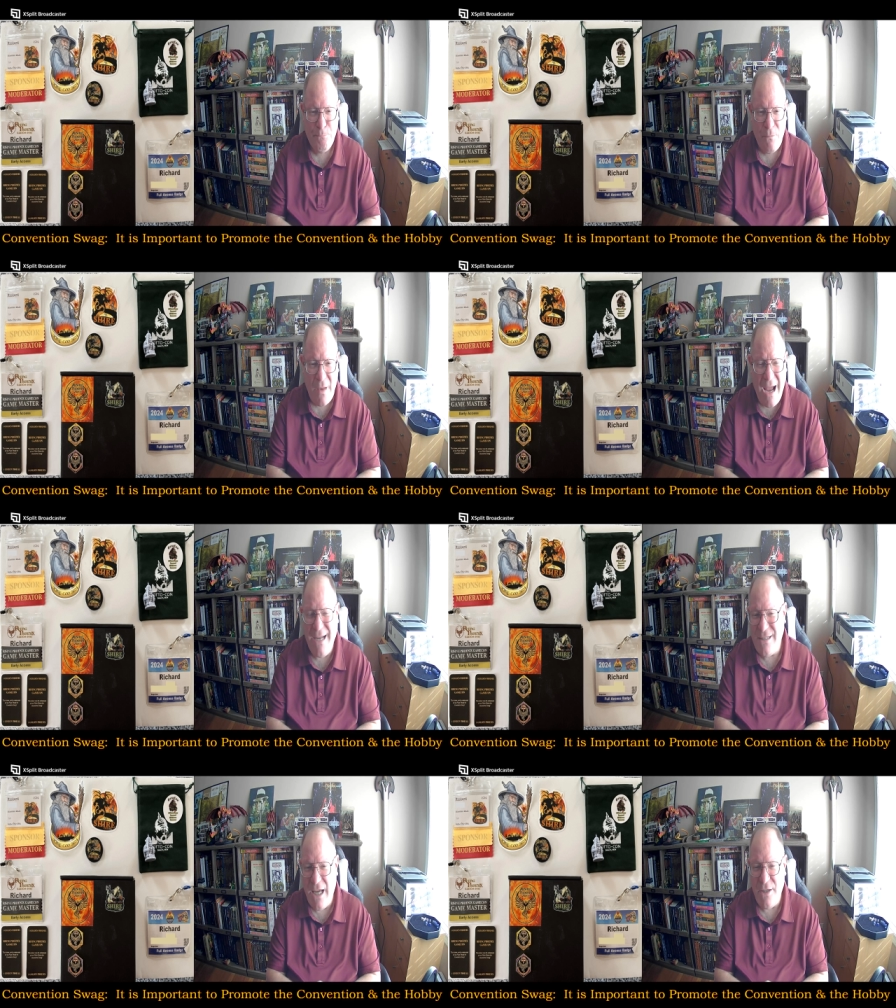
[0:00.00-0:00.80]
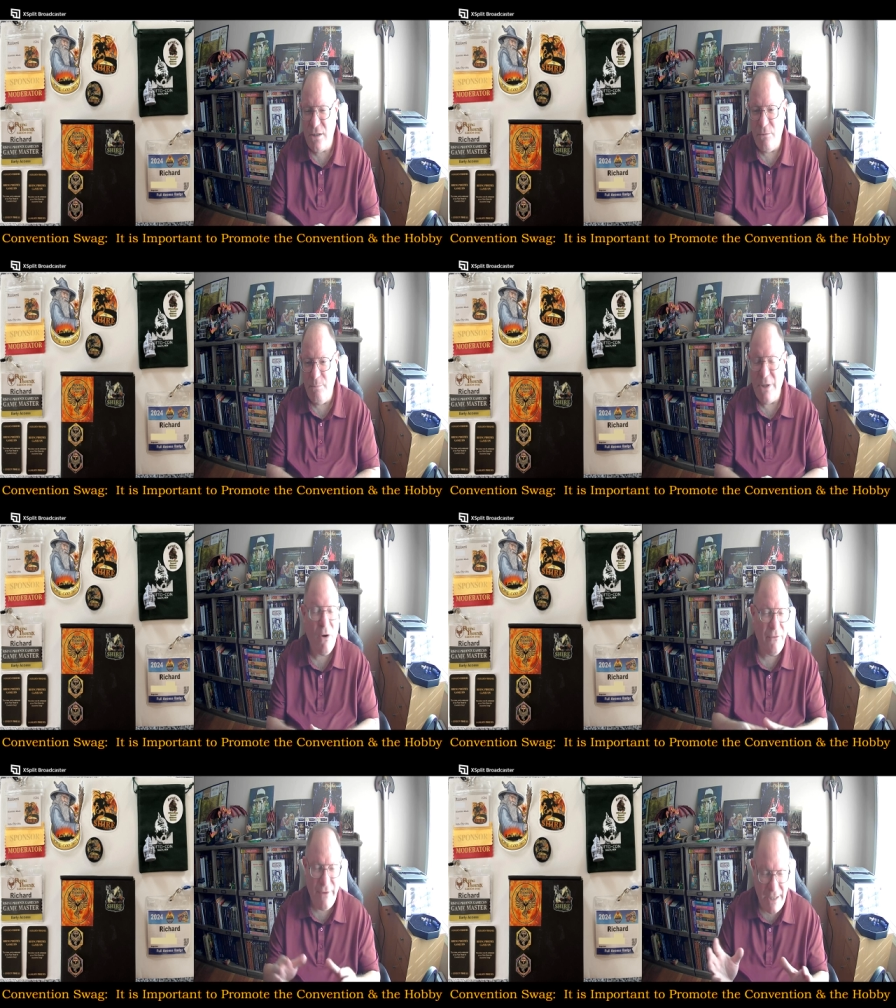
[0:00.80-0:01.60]
I tend to be
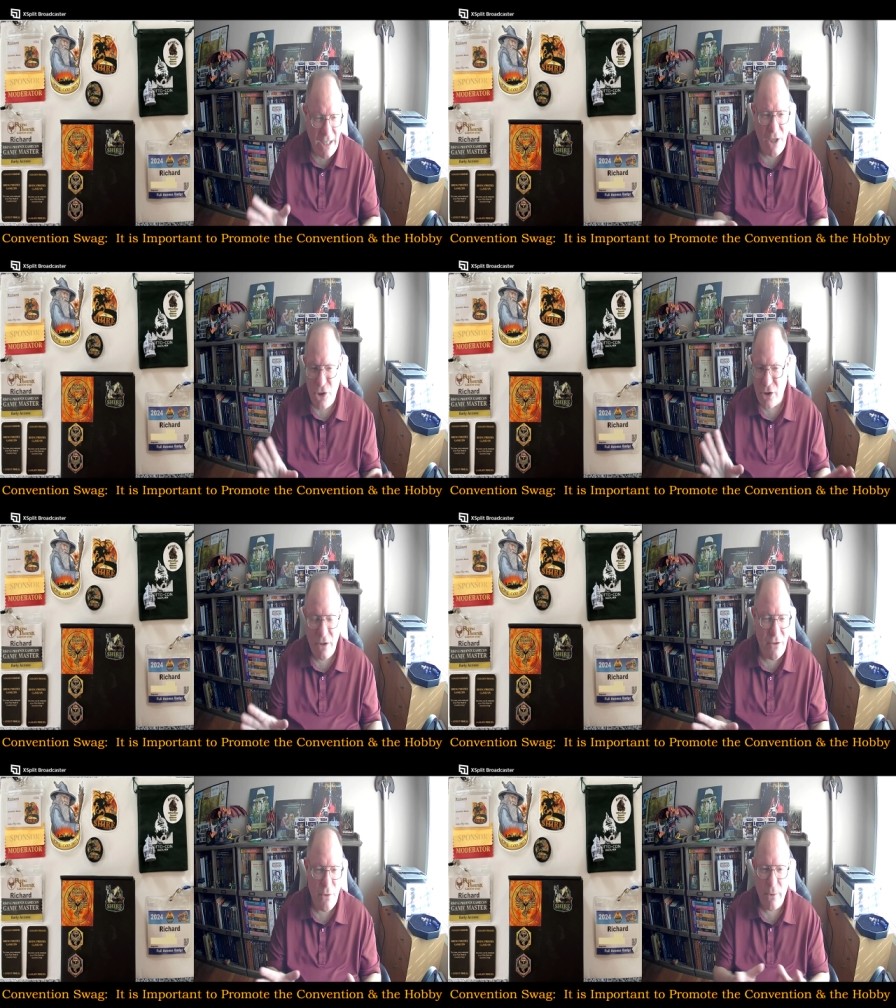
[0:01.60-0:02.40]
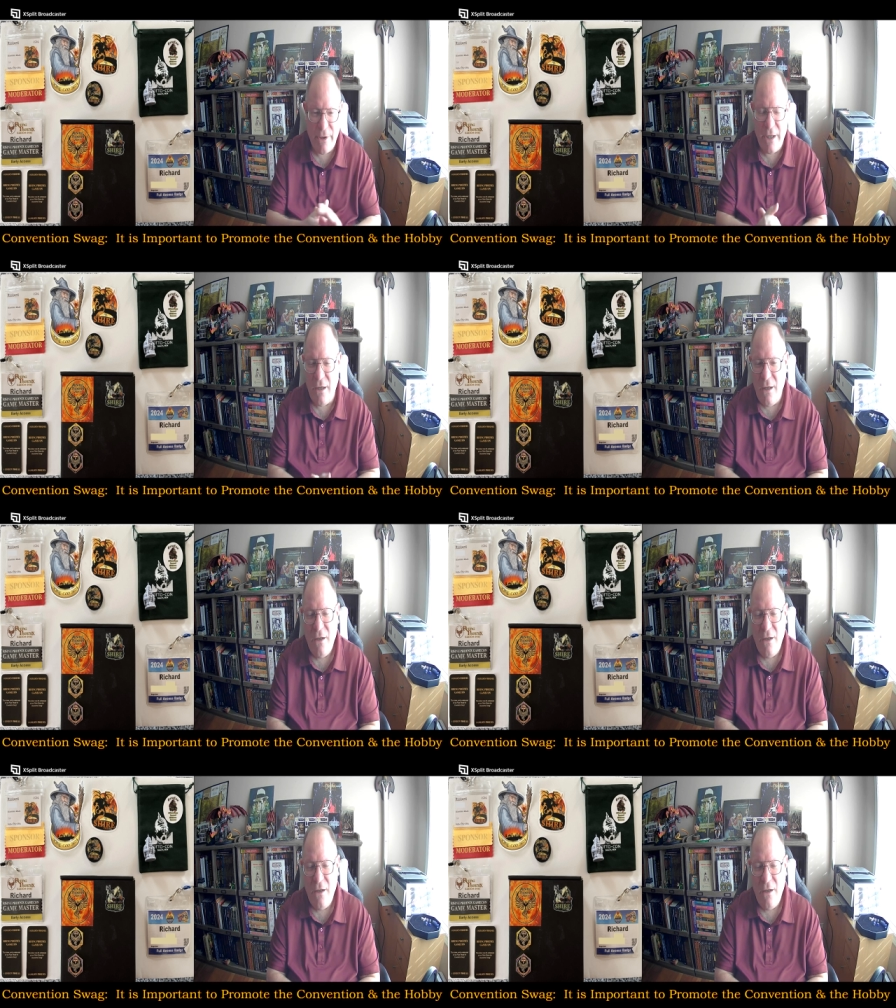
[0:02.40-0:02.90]
on vacation during